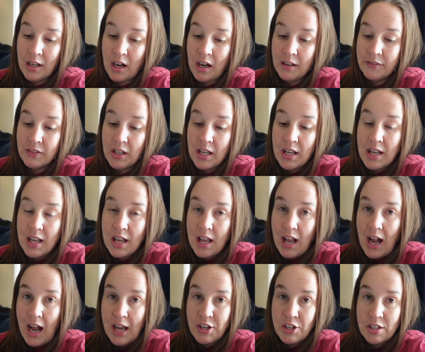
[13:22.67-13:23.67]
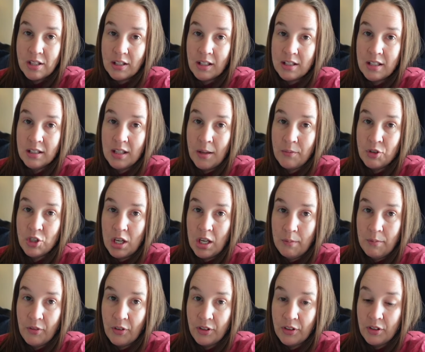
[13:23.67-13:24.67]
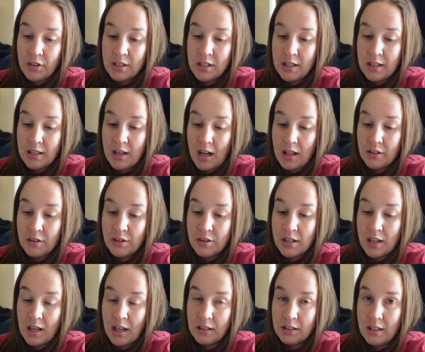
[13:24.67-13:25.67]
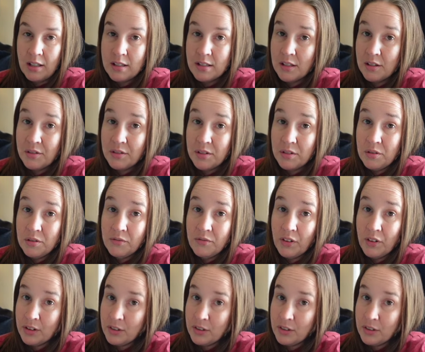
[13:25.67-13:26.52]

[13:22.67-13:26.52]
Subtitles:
off. I just listed them cheap for $13 and they still sold for